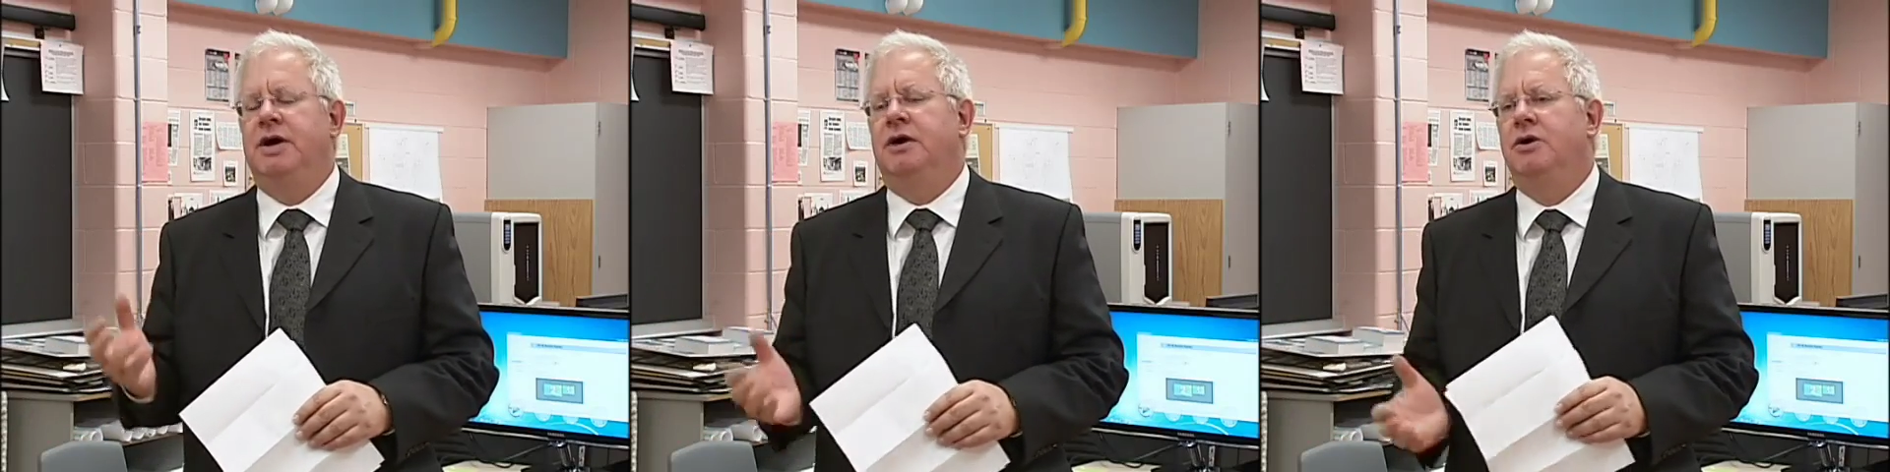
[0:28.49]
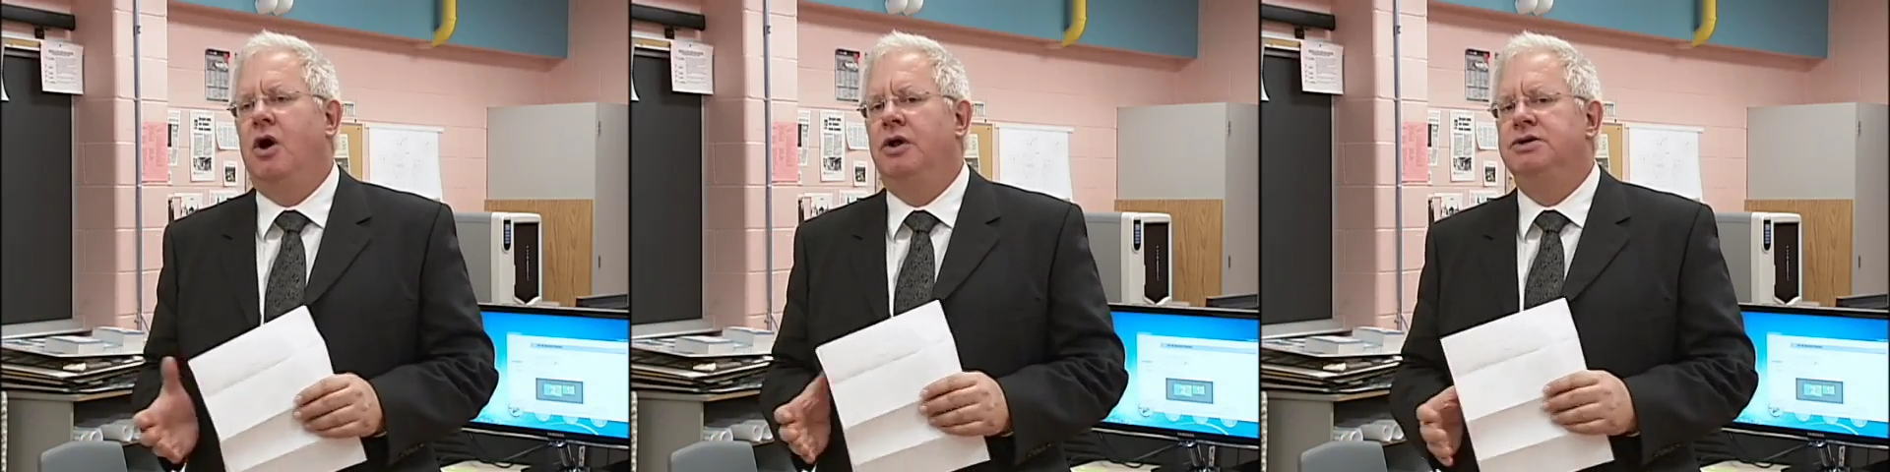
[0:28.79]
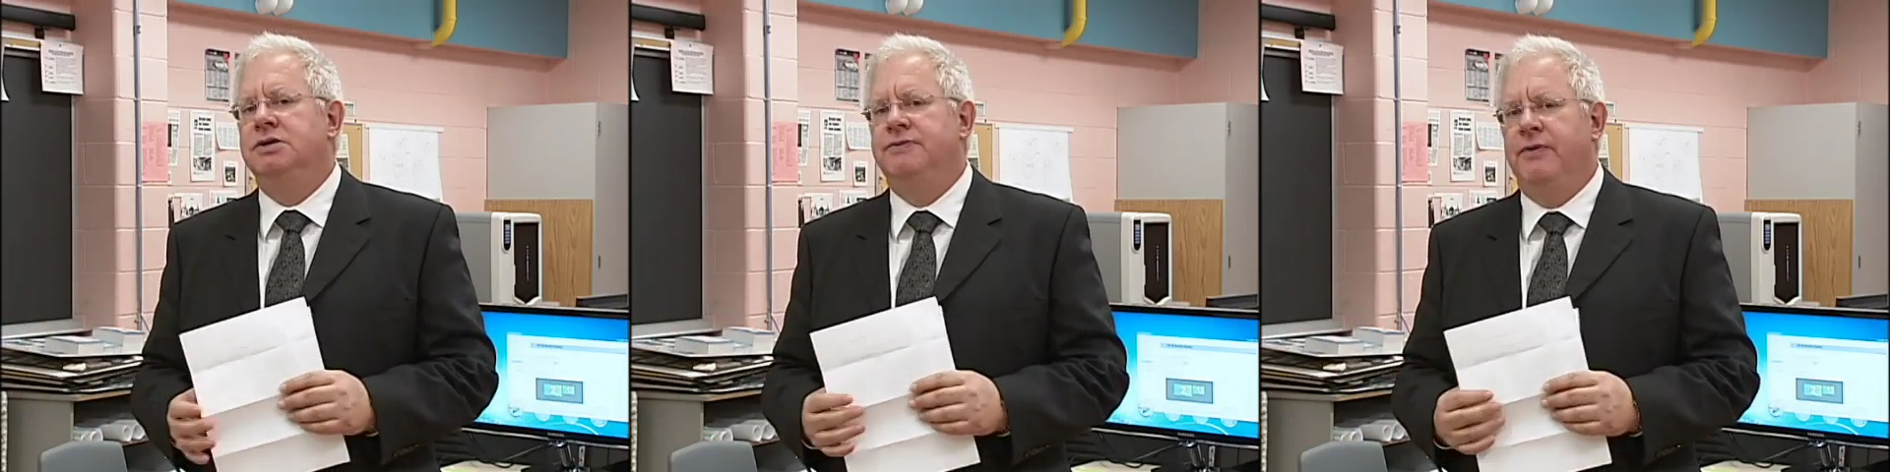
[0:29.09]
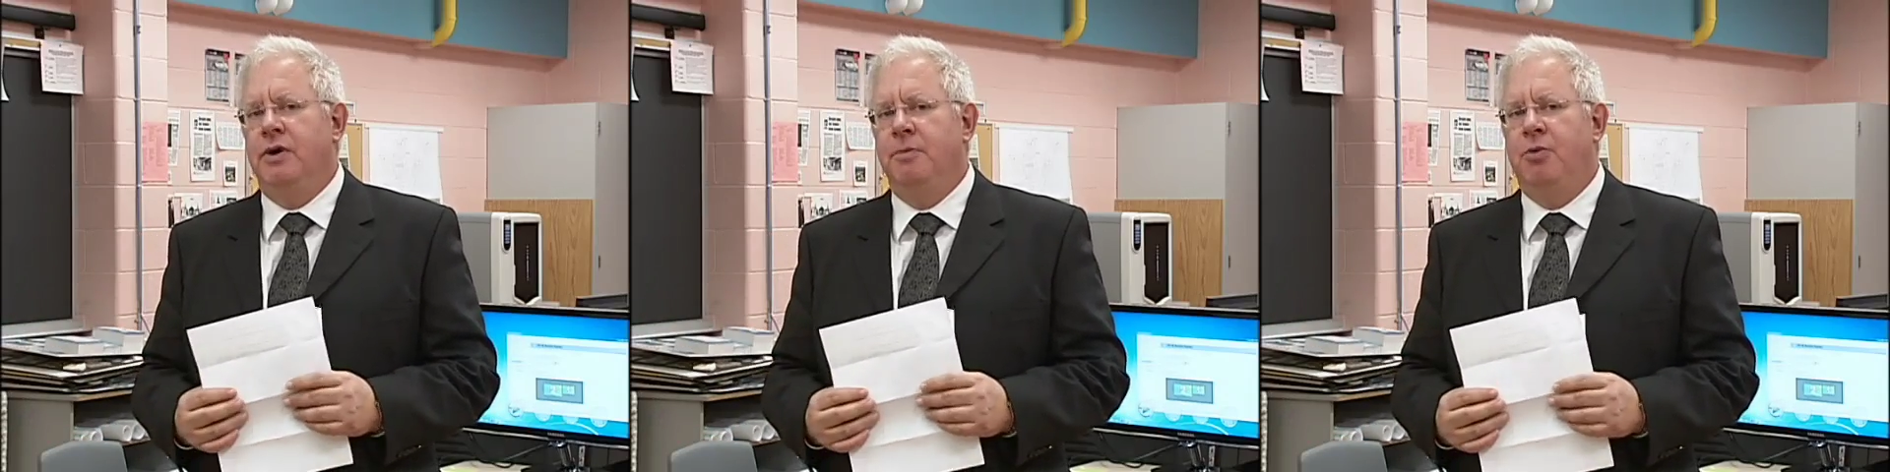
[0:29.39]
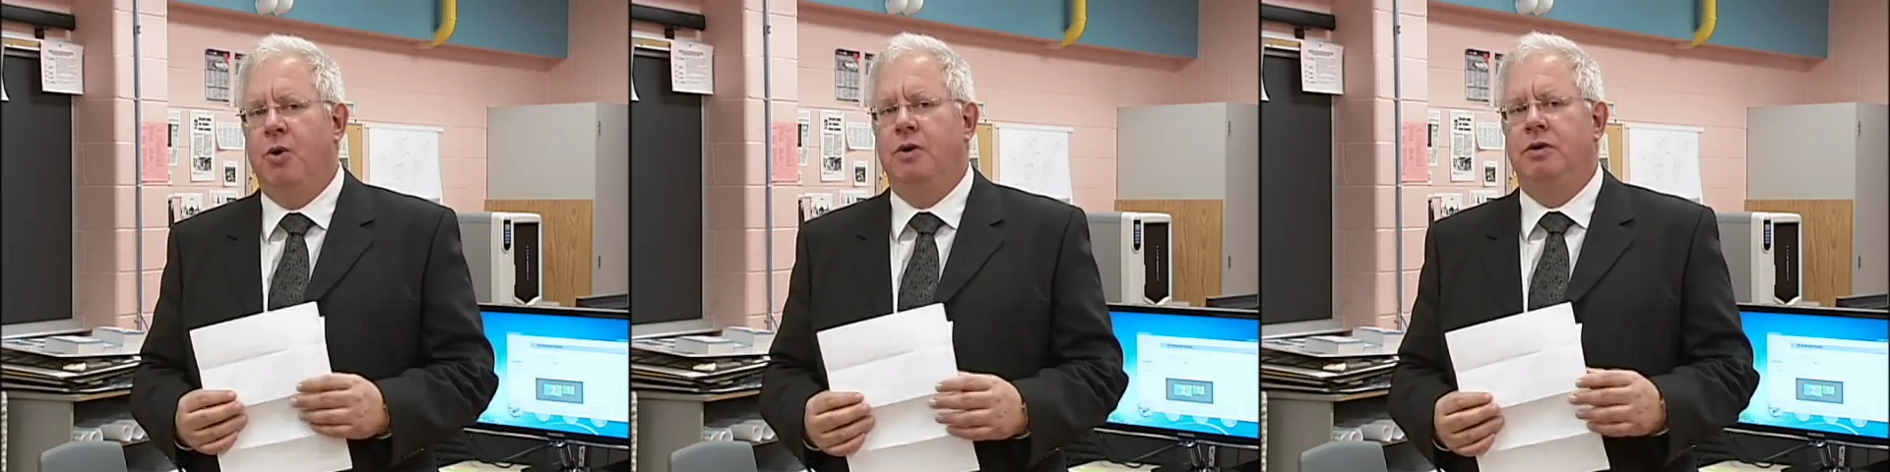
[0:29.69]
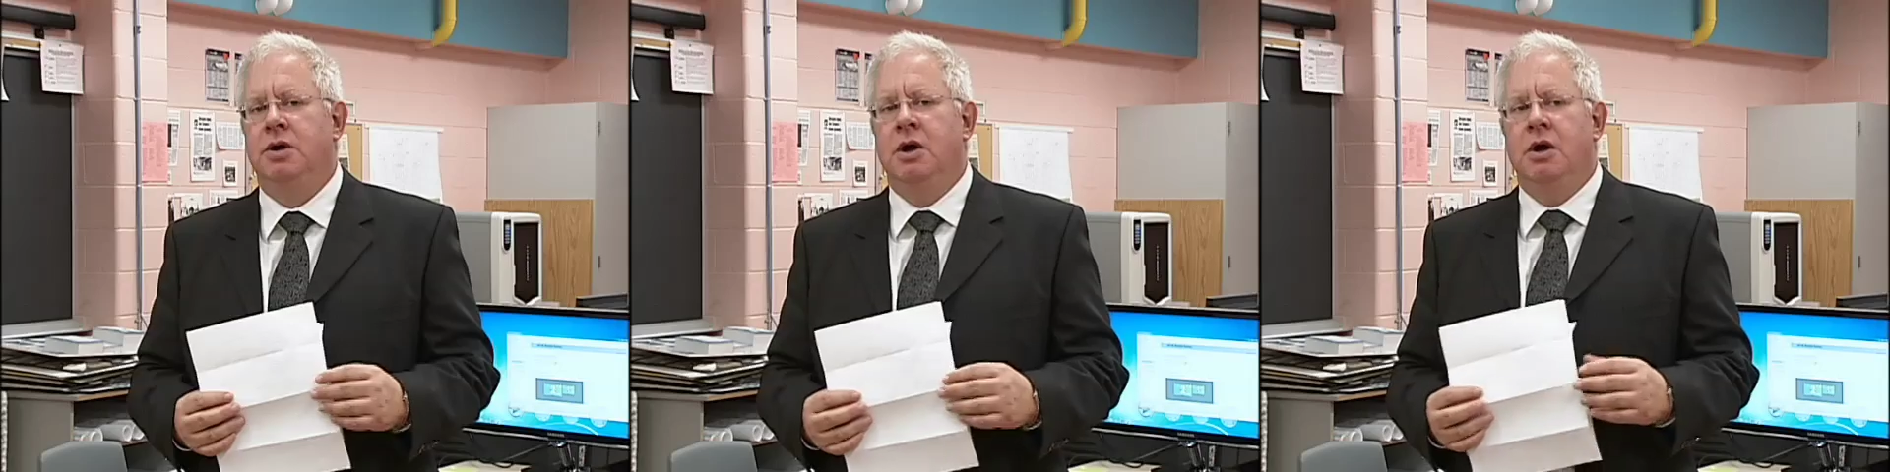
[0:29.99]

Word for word: technology, is very important